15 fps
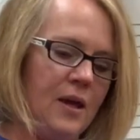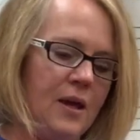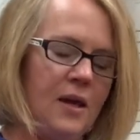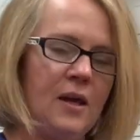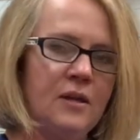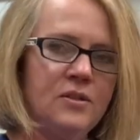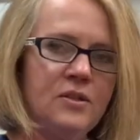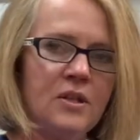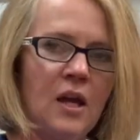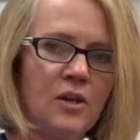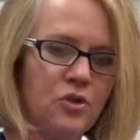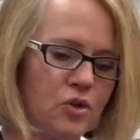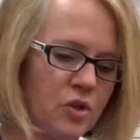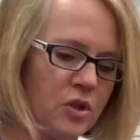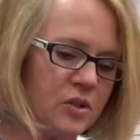Inside,
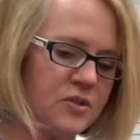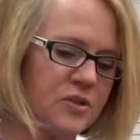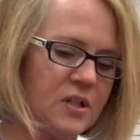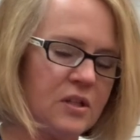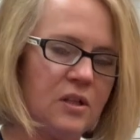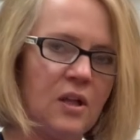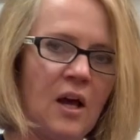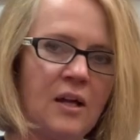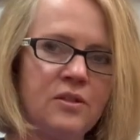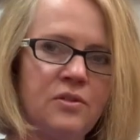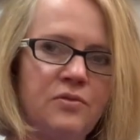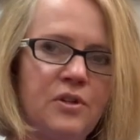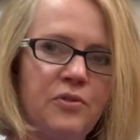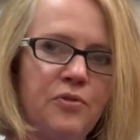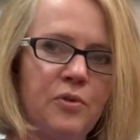you're going to see lots of
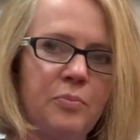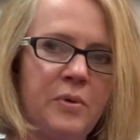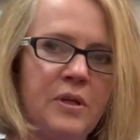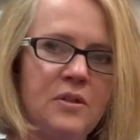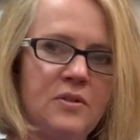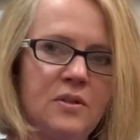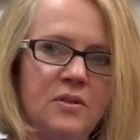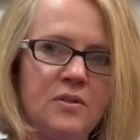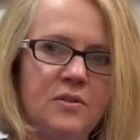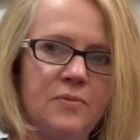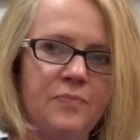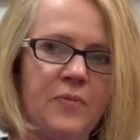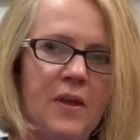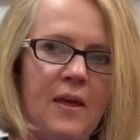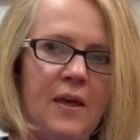different pieces.
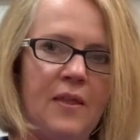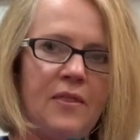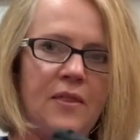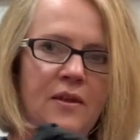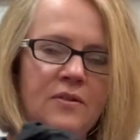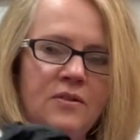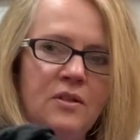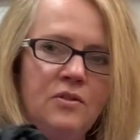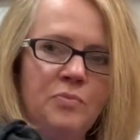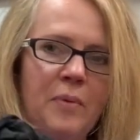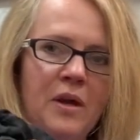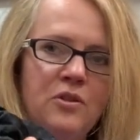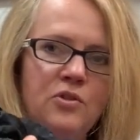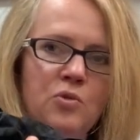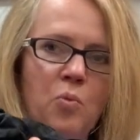This is my
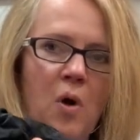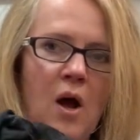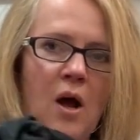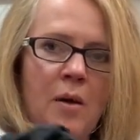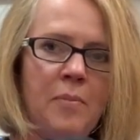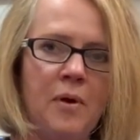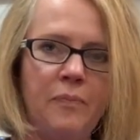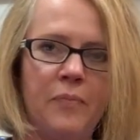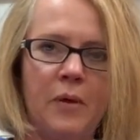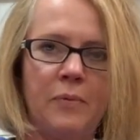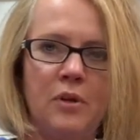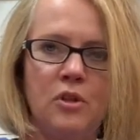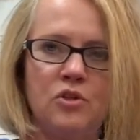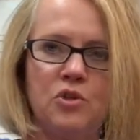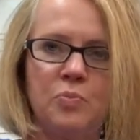swab. I'm going
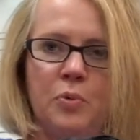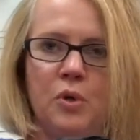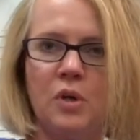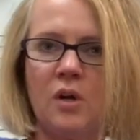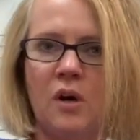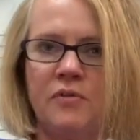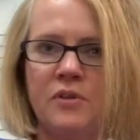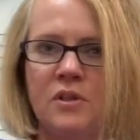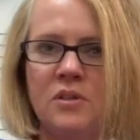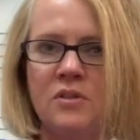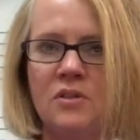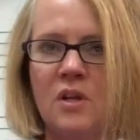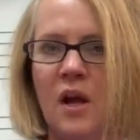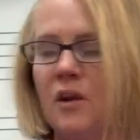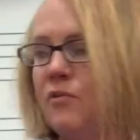to just put it off to the side